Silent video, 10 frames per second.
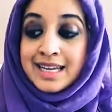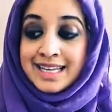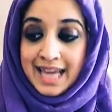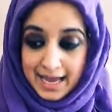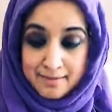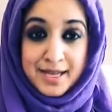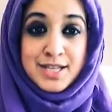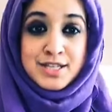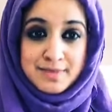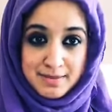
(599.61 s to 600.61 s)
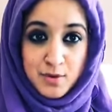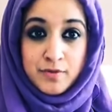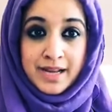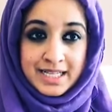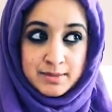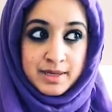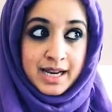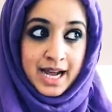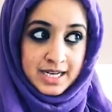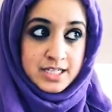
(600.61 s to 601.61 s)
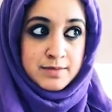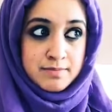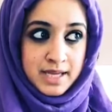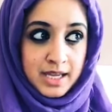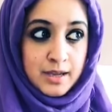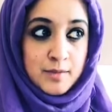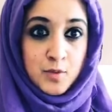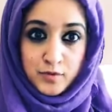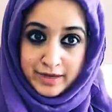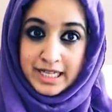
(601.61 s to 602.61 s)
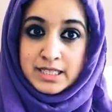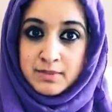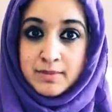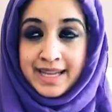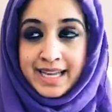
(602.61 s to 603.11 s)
get me to be more flexible, and I had to be more flexible by